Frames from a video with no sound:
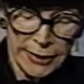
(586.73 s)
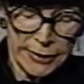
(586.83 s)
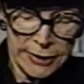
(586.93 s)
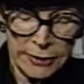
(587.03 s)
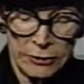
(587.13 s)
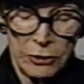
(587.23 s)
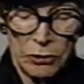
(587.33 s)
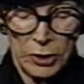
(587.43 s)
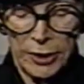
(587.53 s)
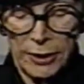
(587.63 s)
didn't
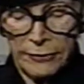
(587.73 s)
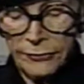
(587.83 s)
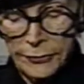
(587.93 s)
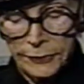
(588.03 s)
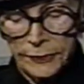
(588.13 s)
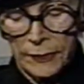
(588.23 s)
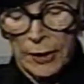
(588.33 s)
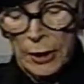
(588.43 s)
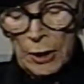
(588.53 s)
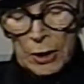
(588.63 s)
know enough
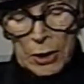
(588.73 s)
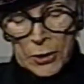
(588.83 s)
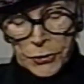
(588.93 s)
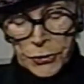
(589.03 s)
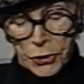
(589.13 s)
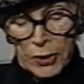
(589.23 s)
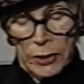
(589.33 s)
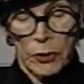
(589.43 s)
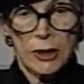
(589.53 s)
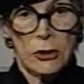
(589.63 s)
so I
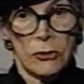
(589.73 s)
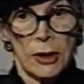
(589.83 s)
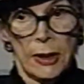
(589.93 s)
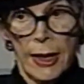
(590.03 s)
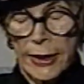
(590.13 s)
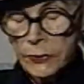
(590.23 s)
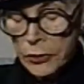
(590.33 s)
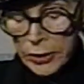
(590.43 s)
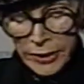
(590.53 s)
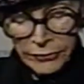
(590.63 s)
went to the
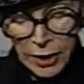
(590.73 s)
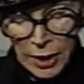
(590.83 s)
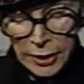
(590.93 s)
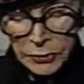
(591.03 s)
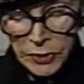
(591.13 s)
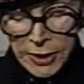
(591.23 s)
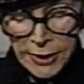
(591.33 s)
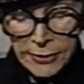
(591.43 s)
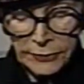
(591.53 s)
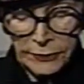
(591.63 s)
Library of
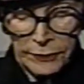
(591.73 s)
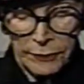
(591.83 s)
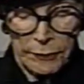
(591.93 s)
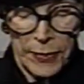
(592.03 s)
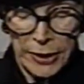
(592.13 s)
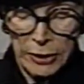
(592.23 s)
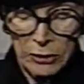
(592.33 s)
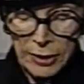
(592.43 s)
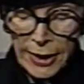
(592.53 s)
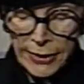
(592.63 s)
Congress,
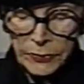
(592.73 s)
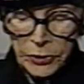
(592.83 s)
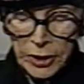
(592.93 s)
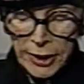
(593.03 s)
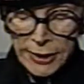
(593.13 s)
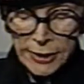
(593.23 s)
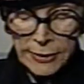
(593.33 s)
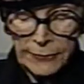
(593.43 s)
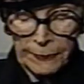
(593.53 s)
medical libraries,